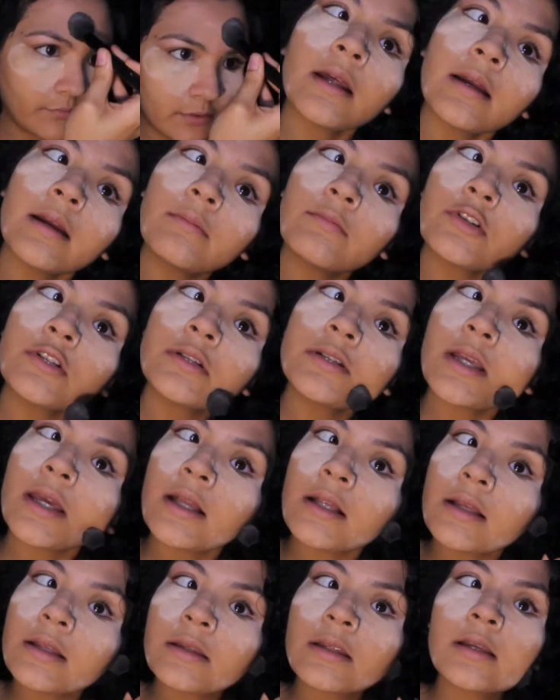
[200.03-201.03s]
I am just
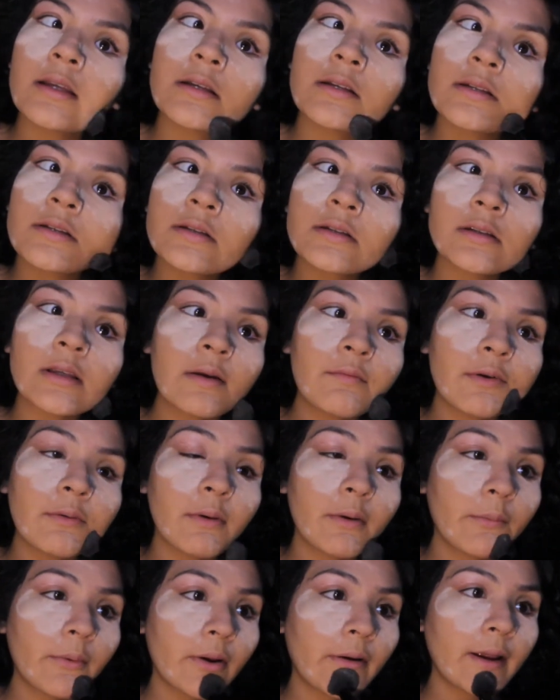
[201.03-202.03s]
taking this
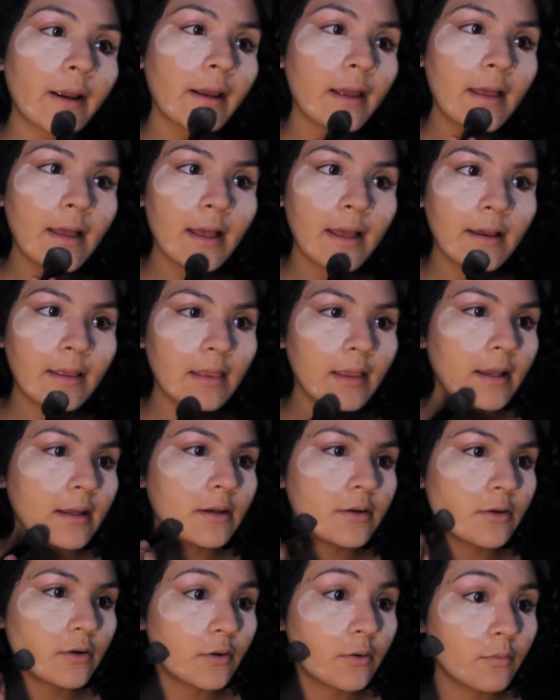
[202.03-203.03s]
everywhere where I
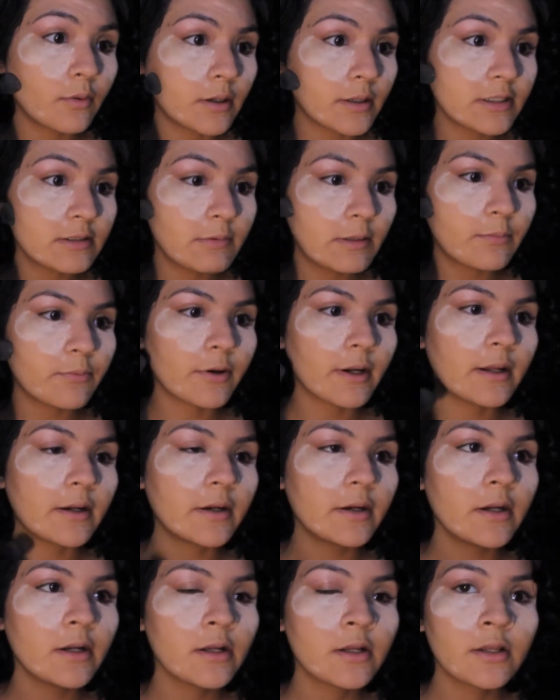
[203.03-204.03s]
highlighted or want it to be
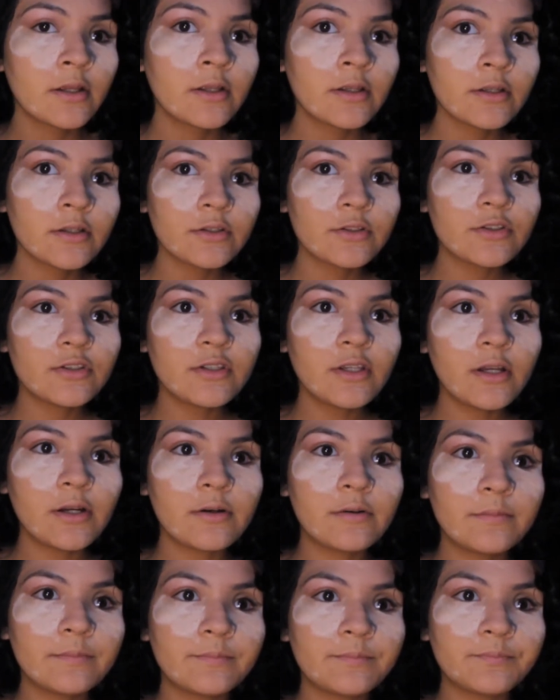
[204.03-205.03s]
brighter.
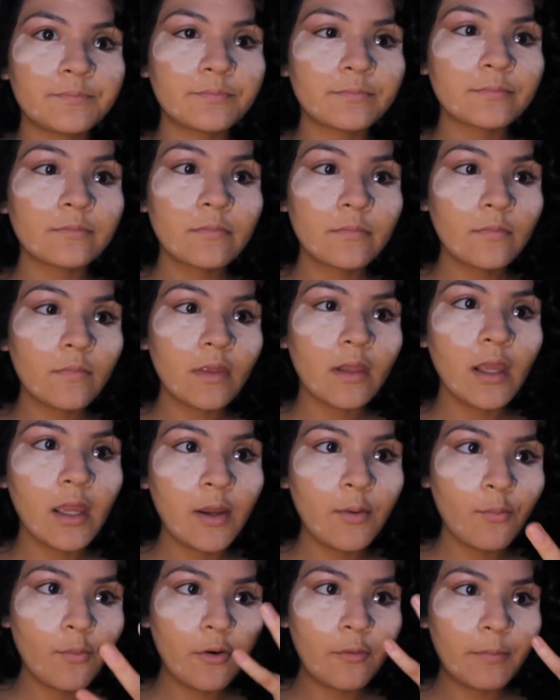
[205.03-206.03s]
So
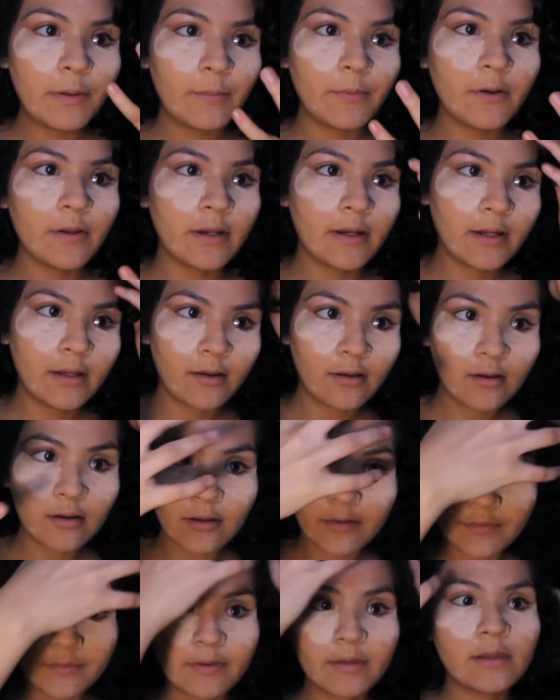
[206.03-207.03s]
I won't be putting it
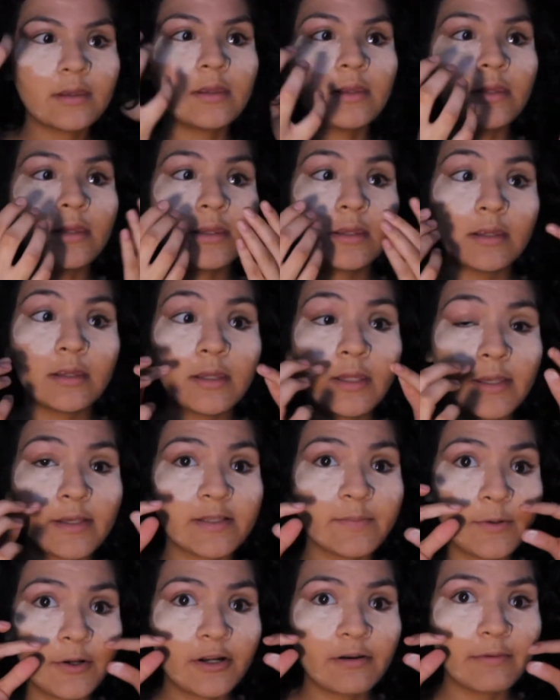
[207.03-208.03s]
on
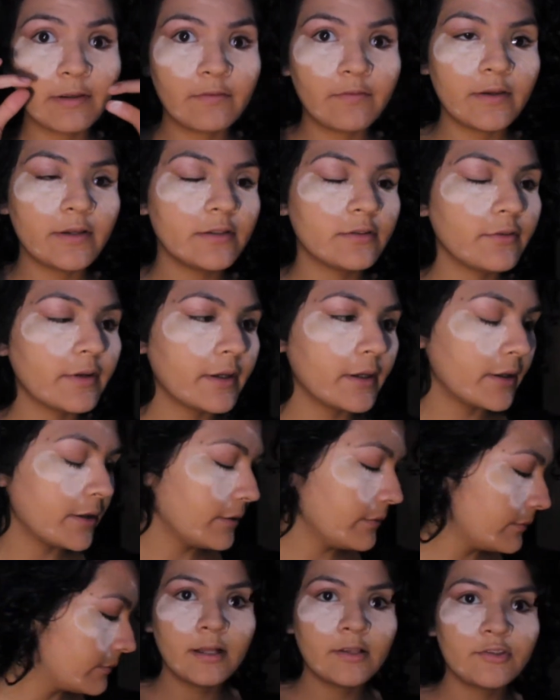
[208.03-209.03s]
this part of my face right
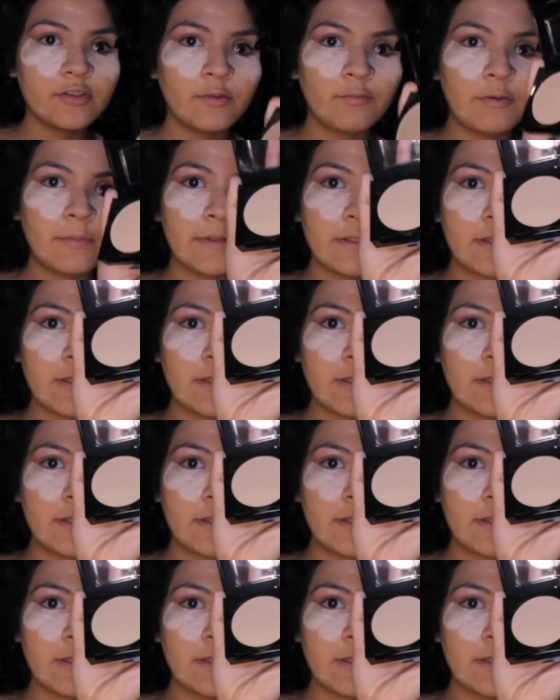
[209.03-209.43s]
here. Actually, we'll